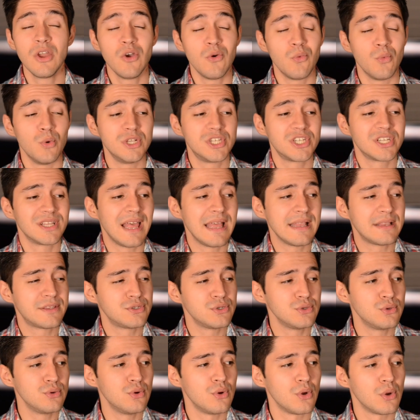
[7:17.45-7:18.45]
which led
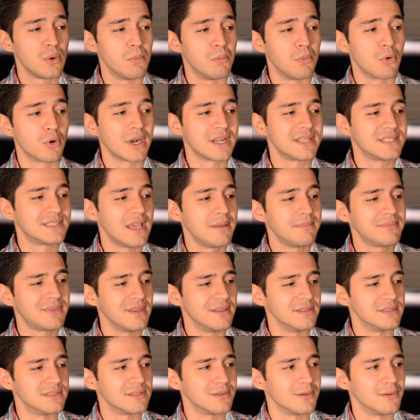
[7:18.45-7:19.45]
to more
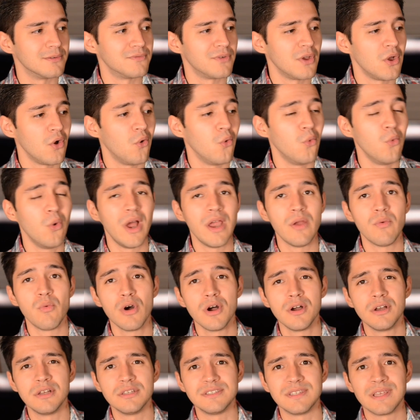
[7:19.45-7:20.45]
acceptance of who I
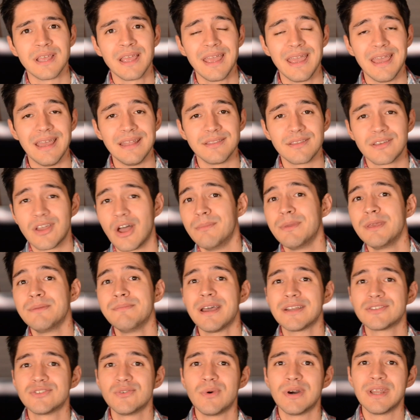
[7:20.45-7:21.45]
was and coming
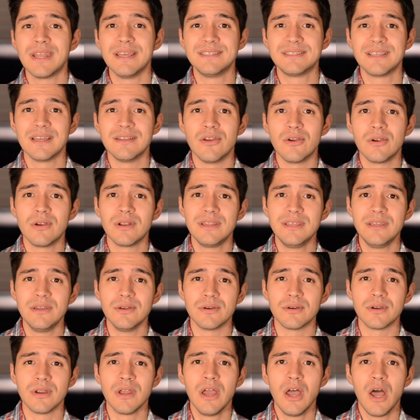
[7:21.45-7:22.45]
back to what I said
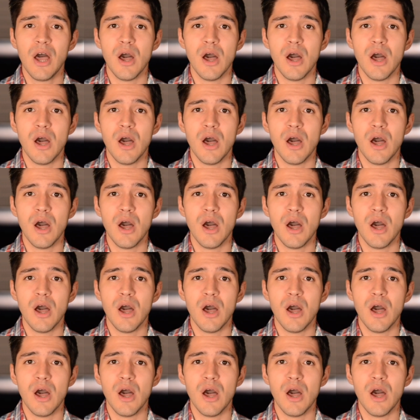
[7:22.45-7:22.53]
earlier,